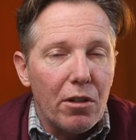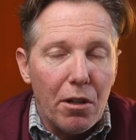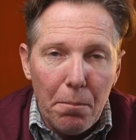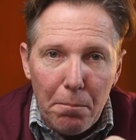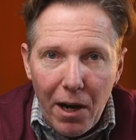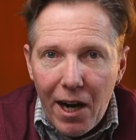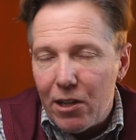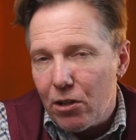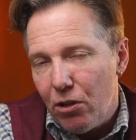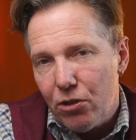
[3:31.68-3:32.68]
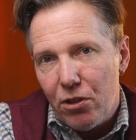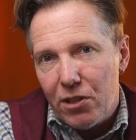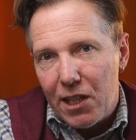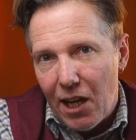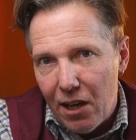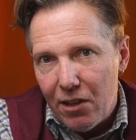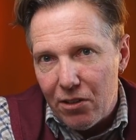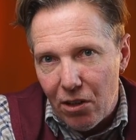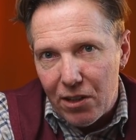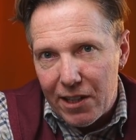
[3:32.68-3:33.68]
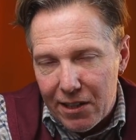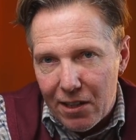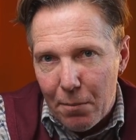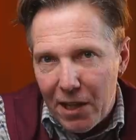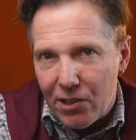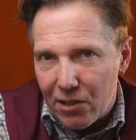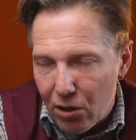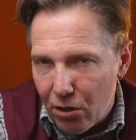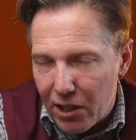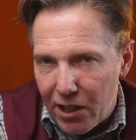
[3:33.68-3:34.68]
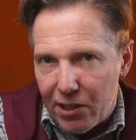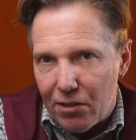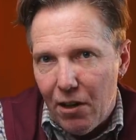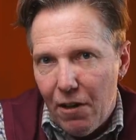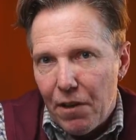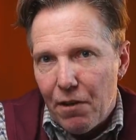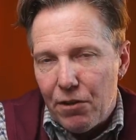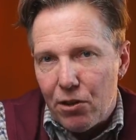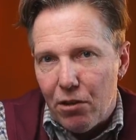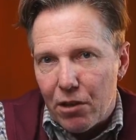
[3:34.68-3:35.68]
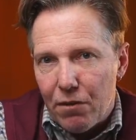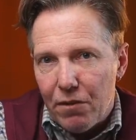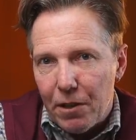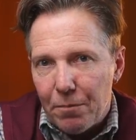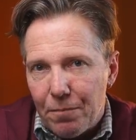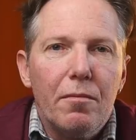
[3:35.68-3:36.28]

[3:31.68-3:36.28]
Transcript: combine and contrast colors on a day-to-day basis. Look at his photography.